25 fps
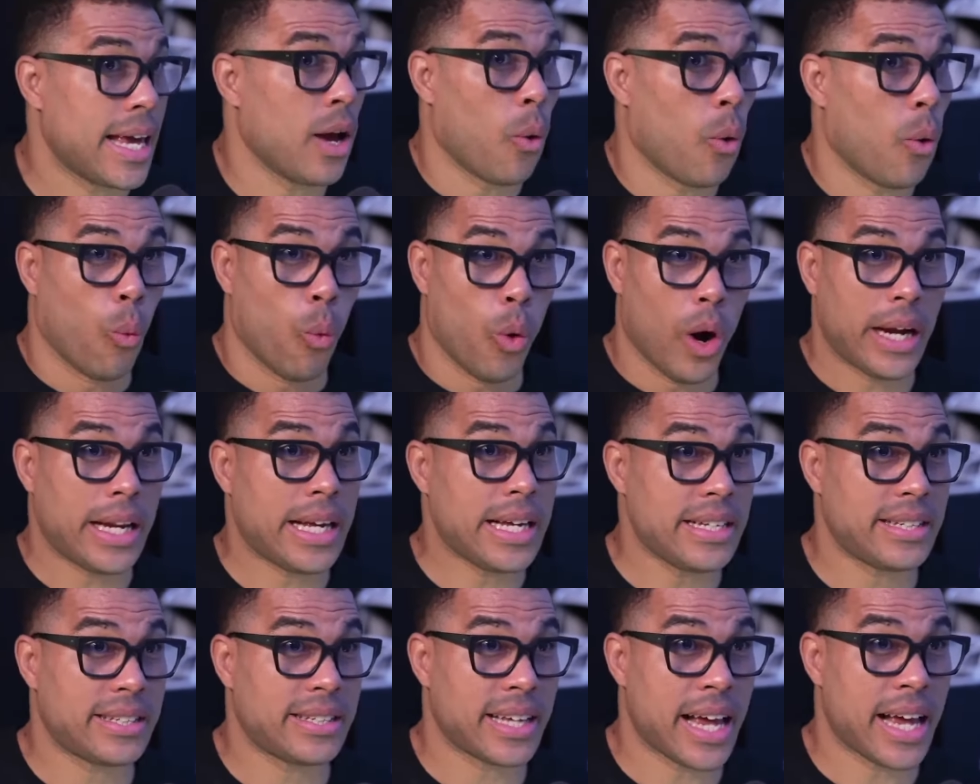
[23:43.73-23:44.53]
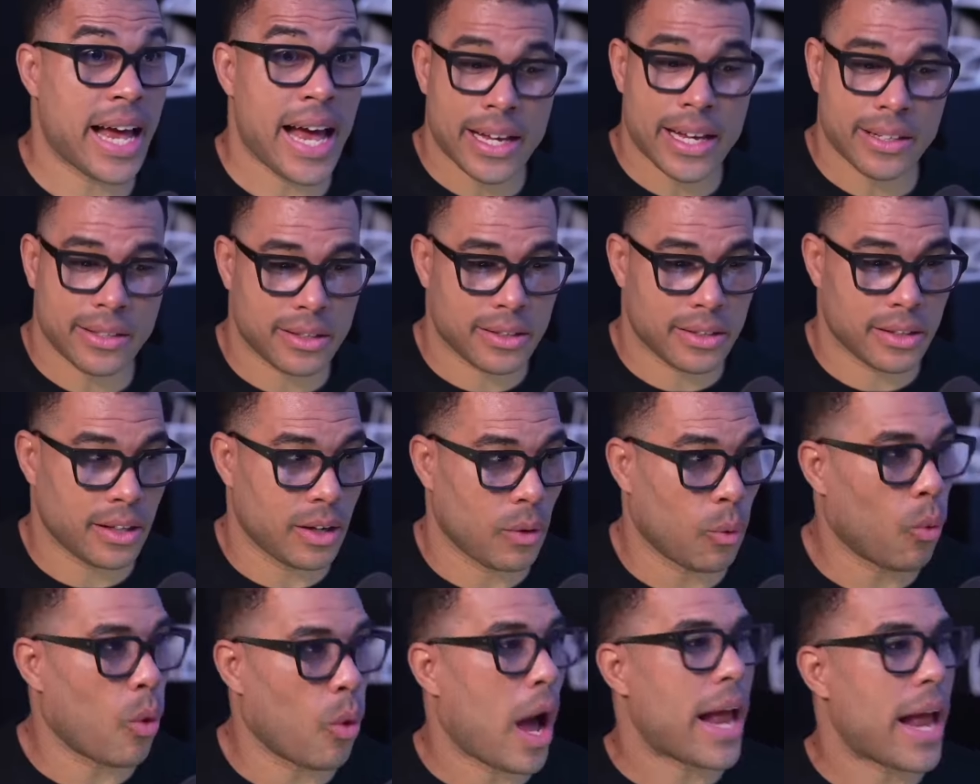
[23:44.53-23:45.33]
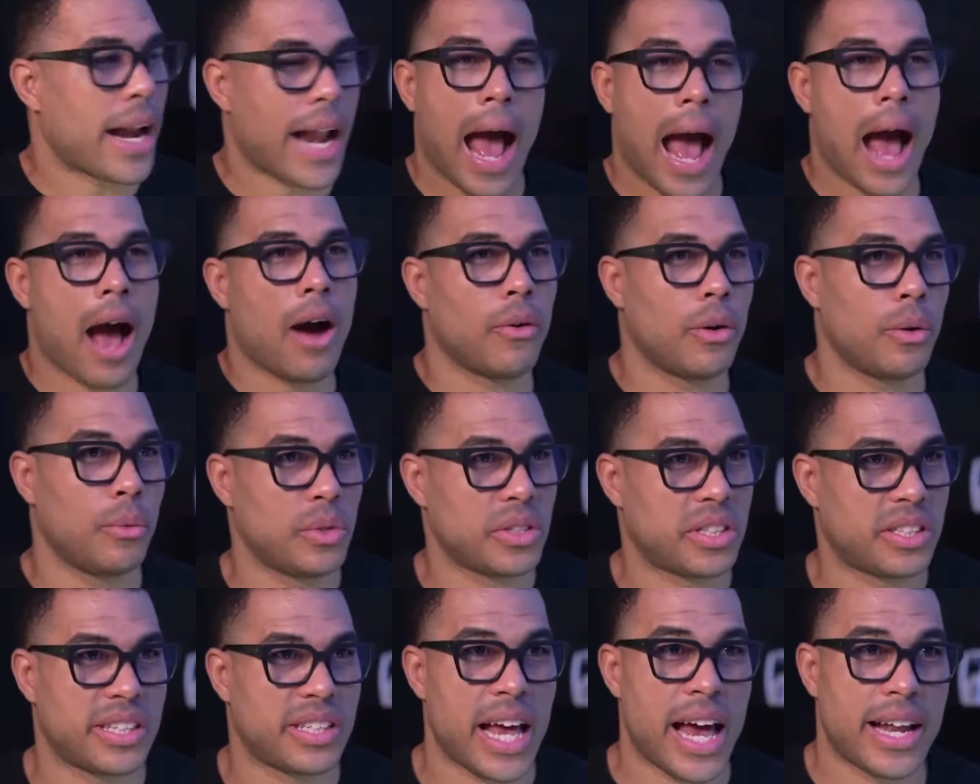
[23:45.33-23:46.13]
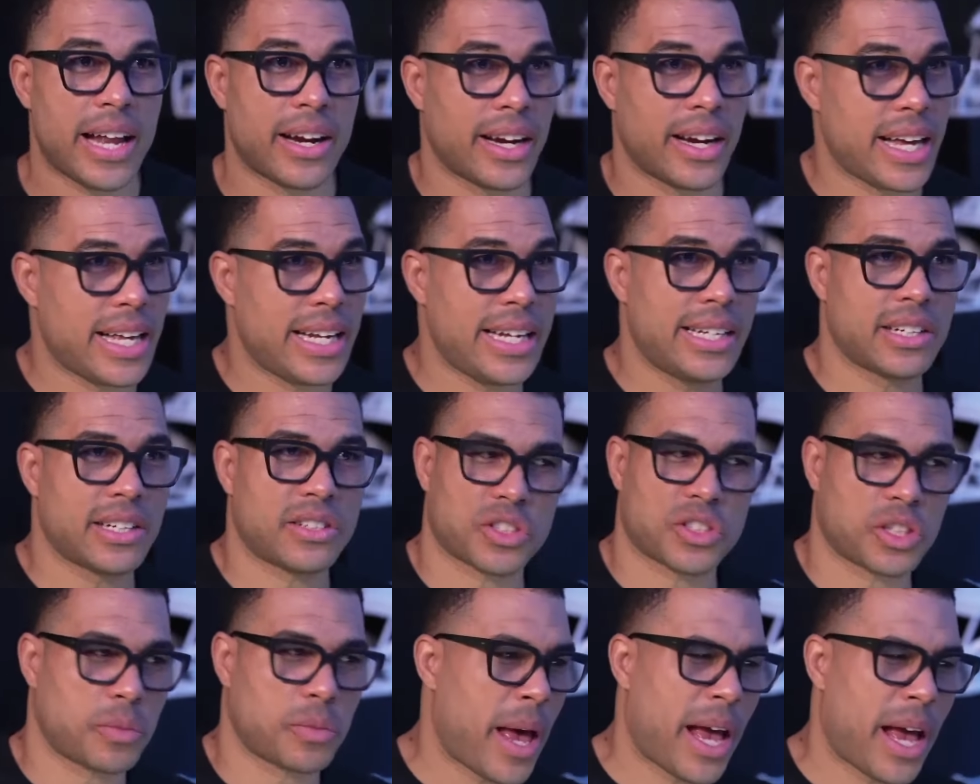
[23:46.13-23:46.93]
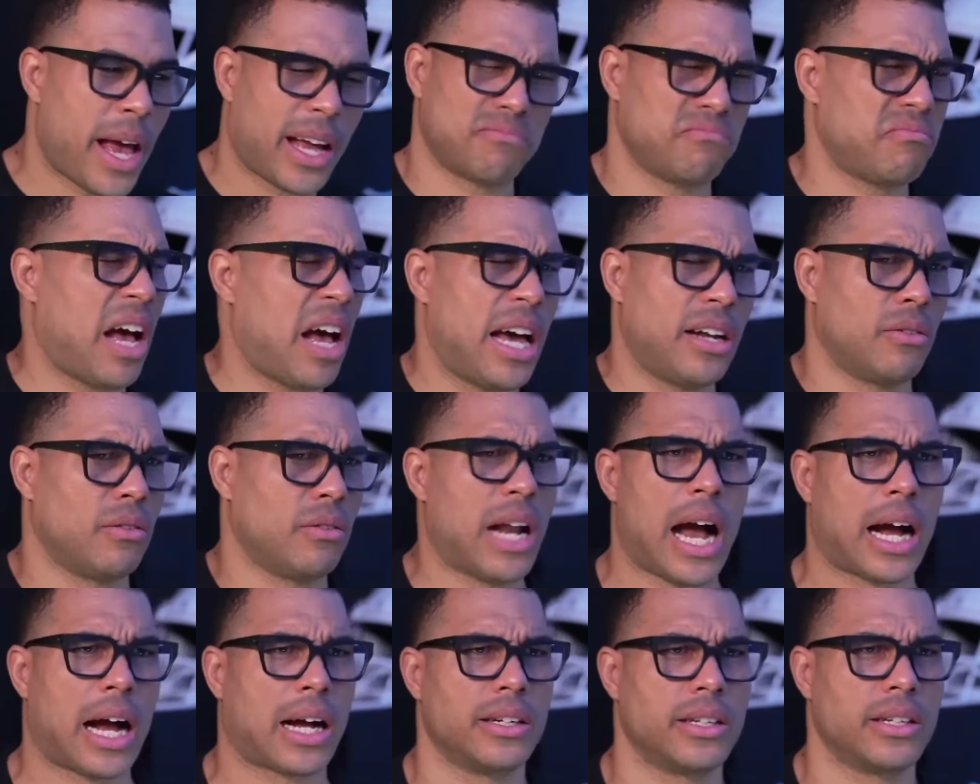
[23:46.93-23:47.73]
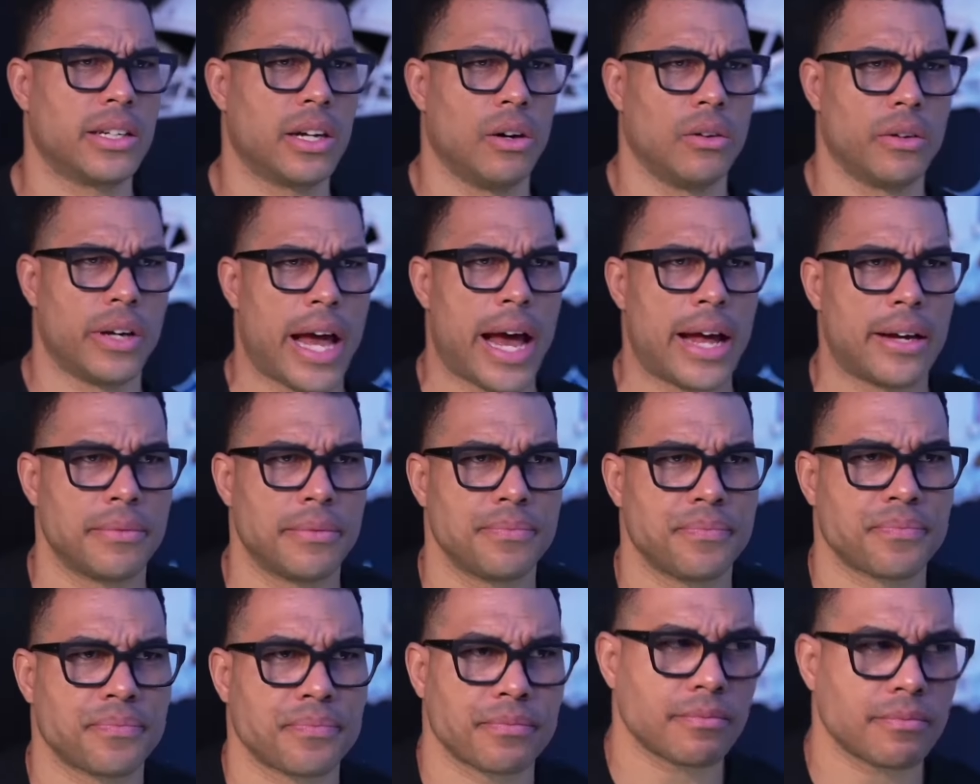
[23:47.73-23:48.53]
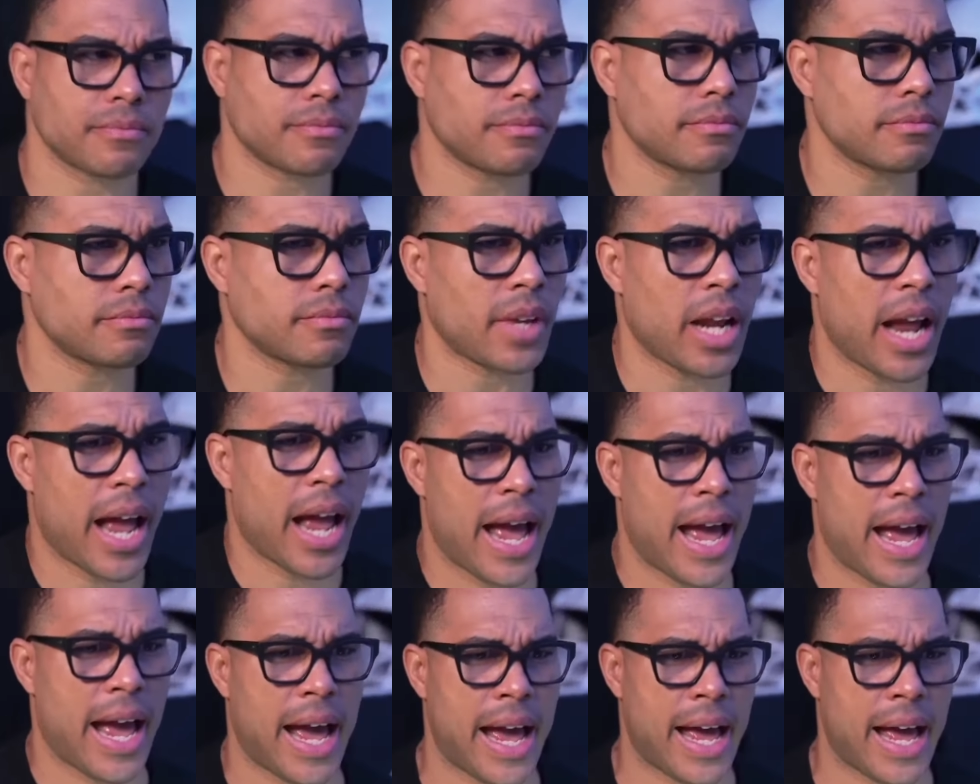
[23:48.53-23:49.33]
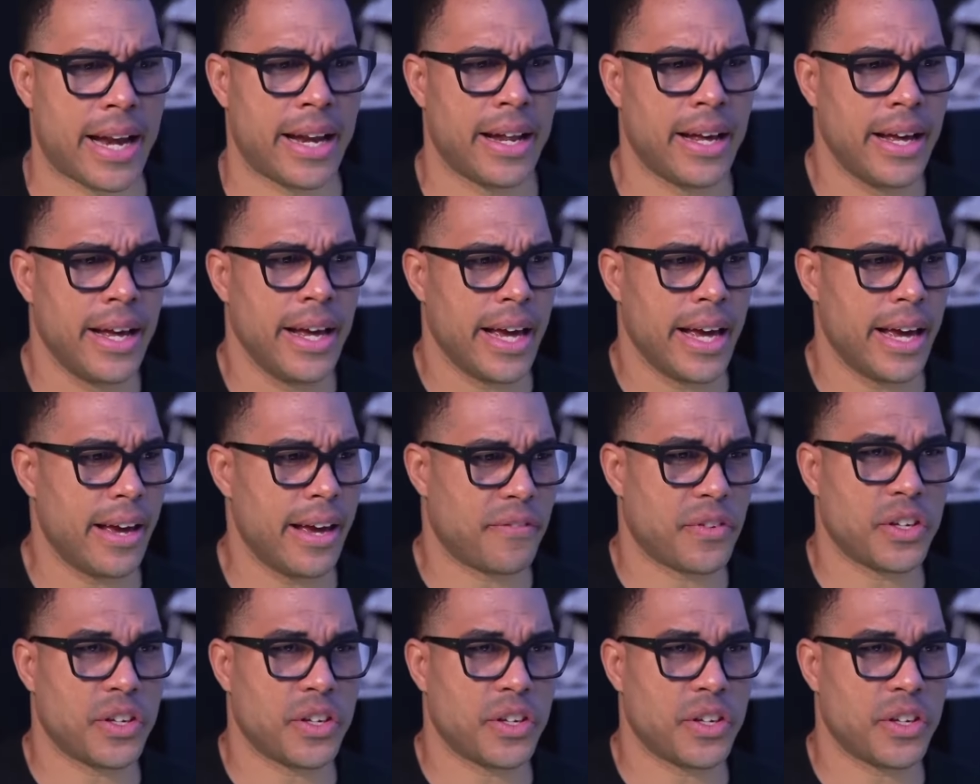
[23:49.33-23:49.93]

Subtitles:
What he says and how it was said or any disrespect, I do not condone that. And if